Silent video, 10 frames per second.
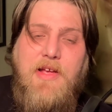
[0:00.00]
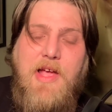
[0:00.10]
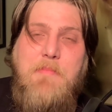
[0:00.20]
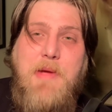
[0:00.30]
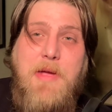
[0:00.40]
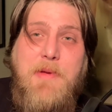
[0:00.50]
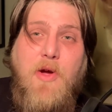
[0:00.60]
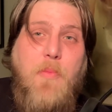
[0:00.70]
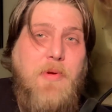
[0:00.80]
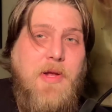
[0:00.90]
and maybe
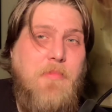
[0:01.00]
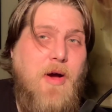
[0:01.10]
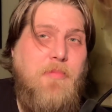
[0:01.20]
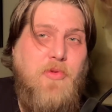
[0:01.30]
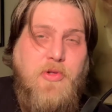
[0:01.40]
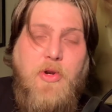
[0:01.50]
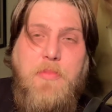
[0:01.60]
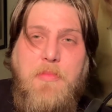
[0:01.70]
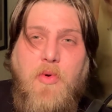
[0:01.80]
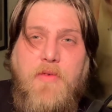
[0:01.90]
open Him up to a little
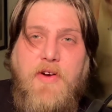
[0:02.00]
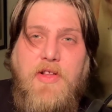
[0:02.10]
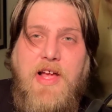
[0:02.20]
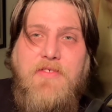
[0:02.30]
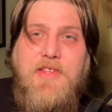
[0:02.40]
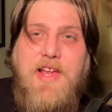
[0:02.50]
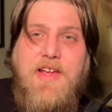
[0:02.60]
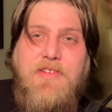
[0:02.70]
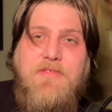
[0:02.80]
bit more of our life today.